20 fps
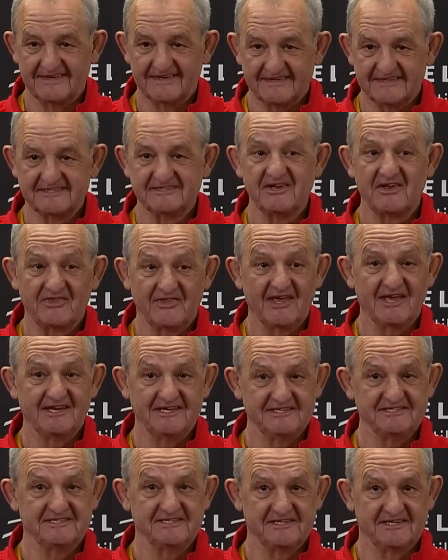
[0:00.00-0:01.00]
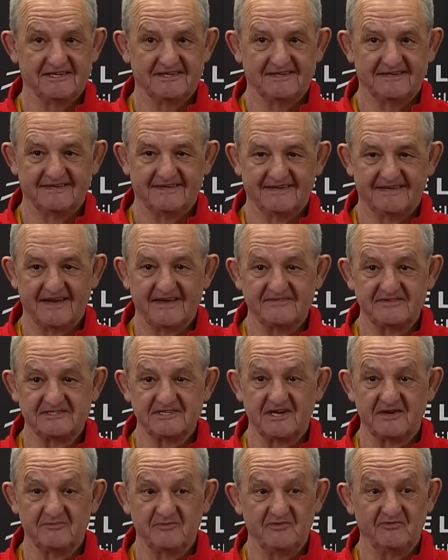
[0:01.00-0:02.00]
It's not that easy. I've
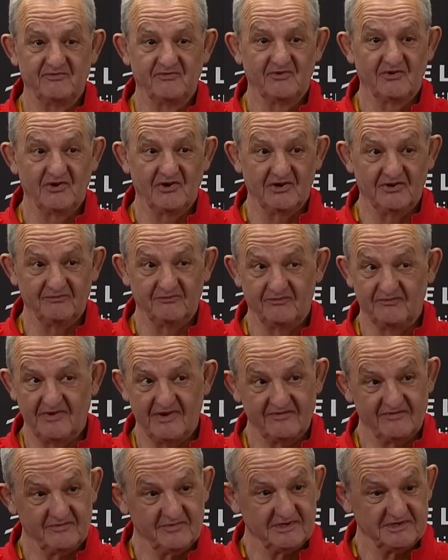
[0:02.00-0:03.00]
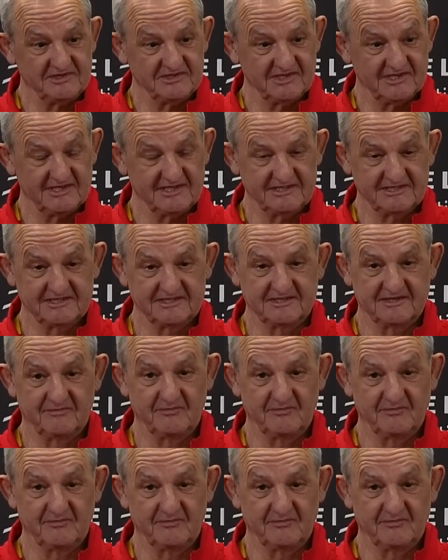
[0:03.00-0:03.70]
said it before, and everybody should listen